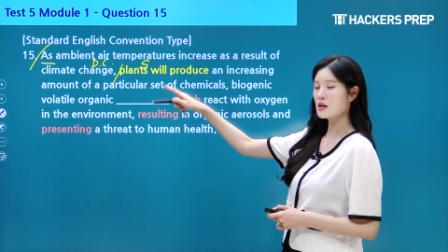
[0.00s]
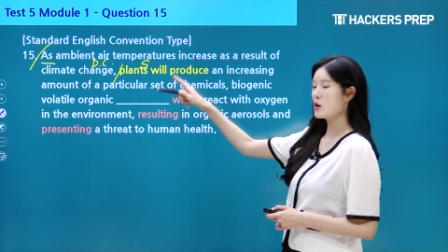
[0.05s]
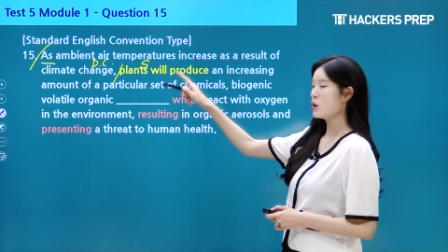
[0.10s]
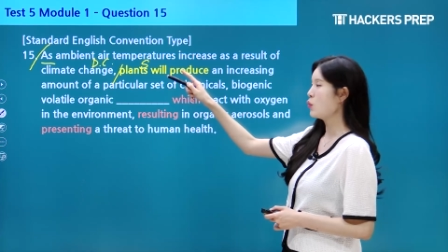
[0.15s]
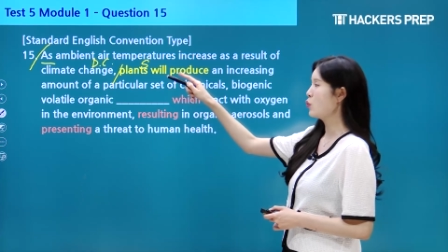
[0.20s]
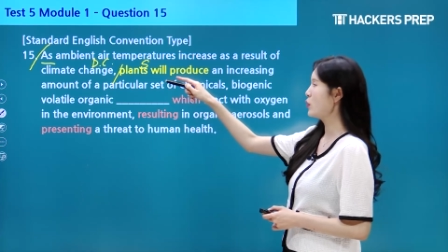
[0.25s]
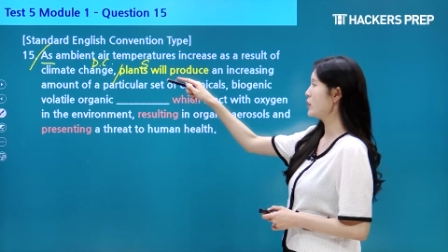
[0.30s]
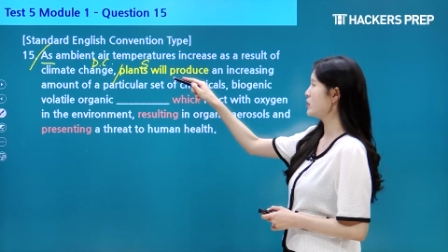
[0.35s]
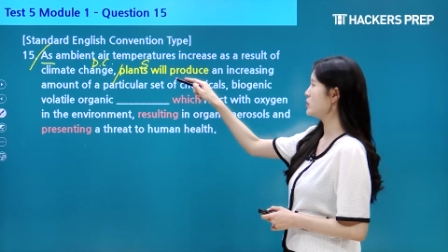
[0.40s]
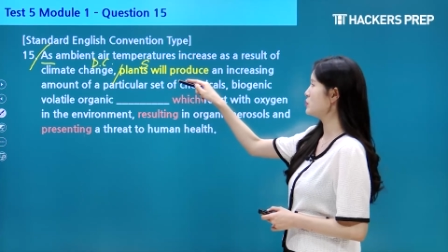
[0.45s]

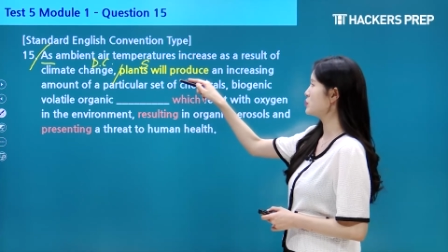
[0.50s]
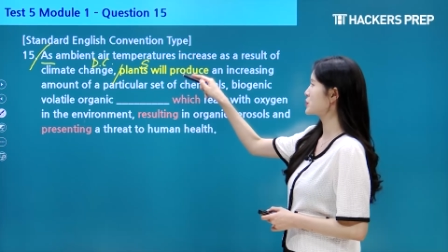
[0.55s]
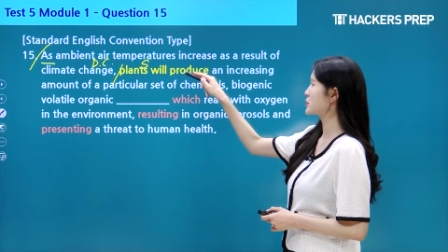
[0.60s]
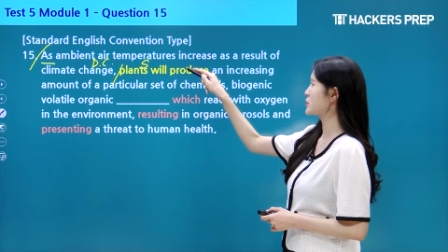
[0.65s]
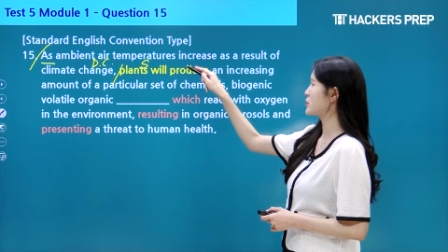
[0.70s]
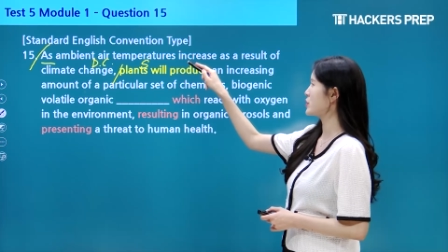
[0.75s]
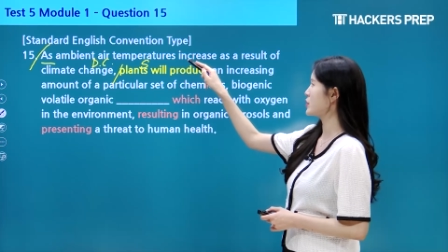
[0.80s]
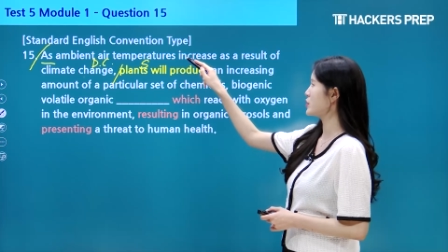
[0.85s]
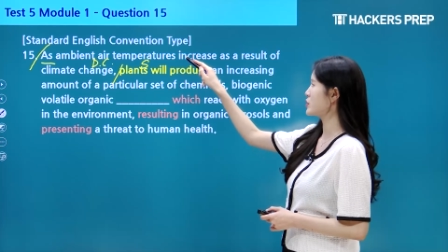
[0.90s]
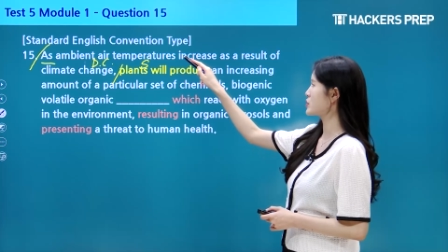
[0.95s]
will
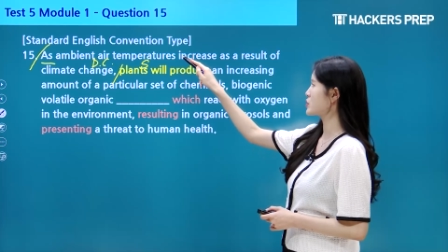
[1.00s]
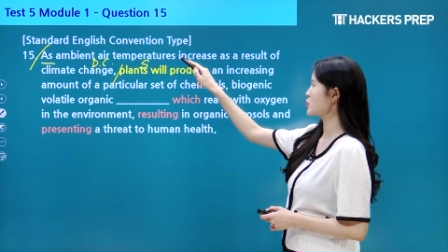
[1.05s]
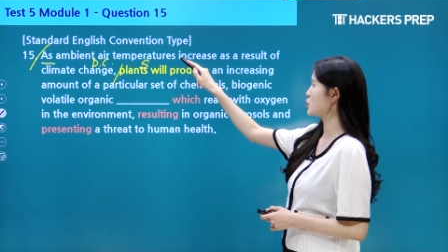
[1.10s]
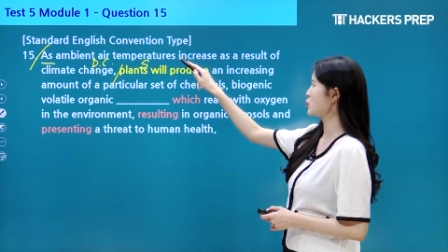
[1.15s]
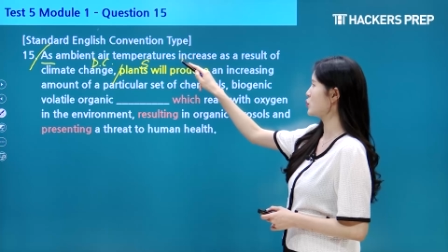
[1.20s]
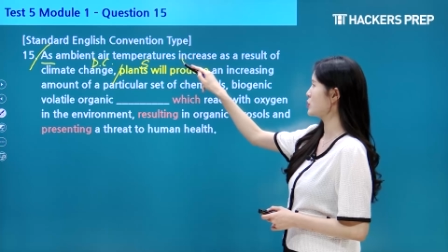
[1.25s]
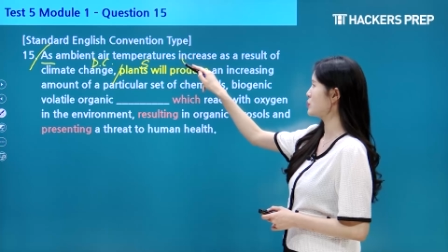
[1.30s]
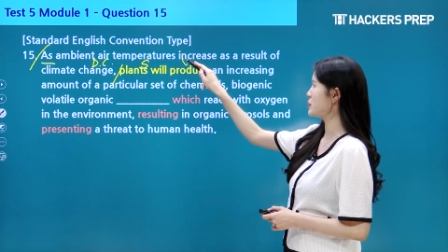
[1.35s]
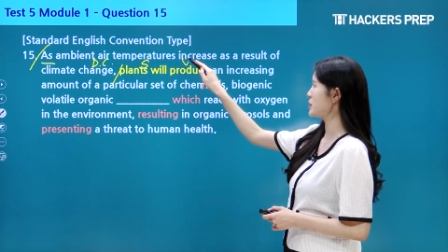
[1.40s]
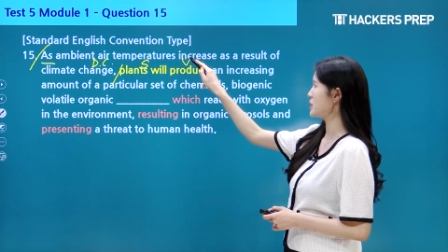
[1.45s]
produce
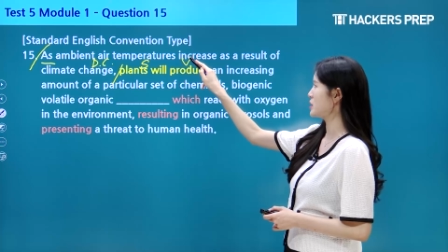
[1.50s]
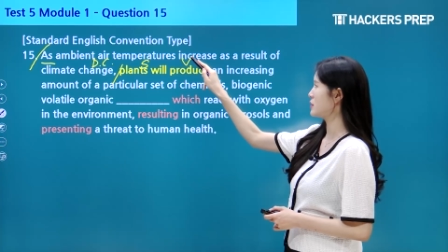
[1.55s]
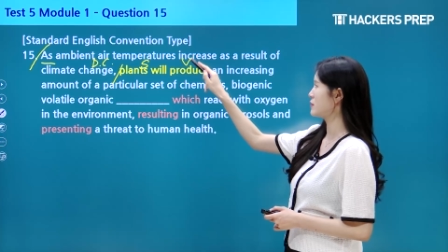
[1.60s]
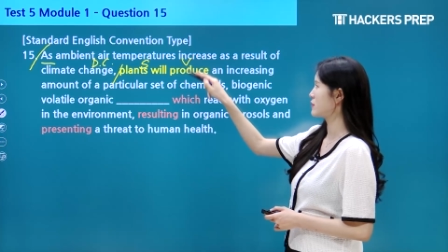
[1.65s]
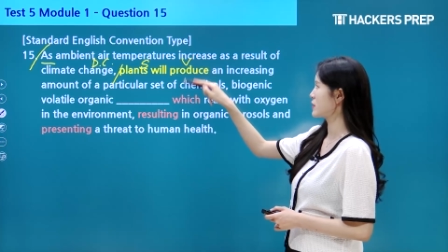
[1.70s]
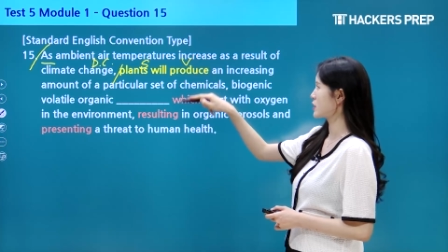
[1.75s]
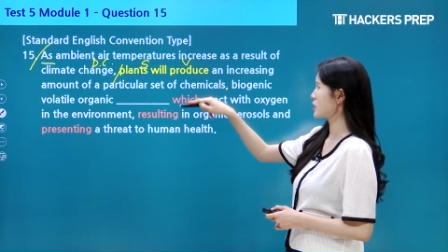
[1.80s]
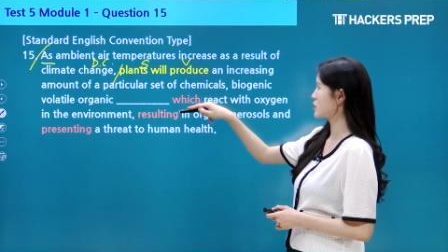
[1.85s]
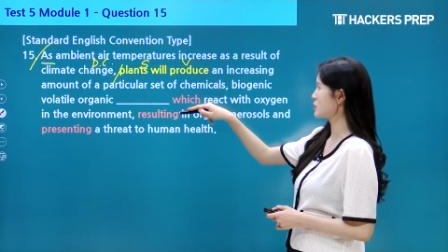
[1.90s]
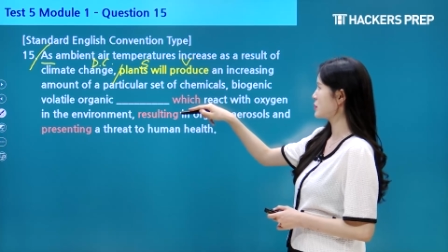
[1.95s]
would be the
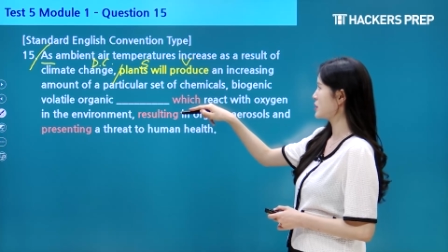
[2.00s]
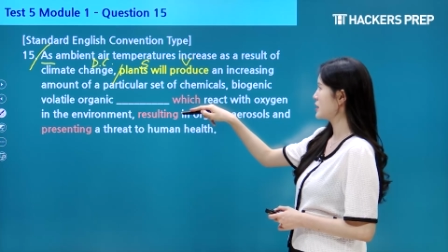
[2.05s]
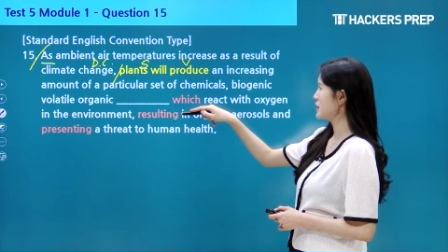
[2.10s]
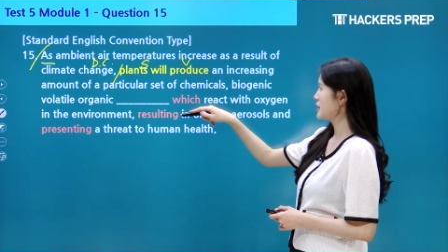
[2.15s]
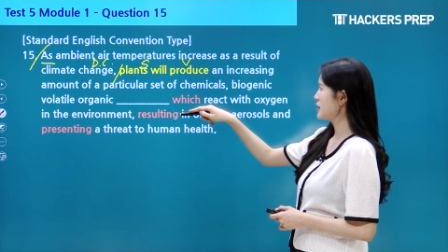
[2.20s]
verb.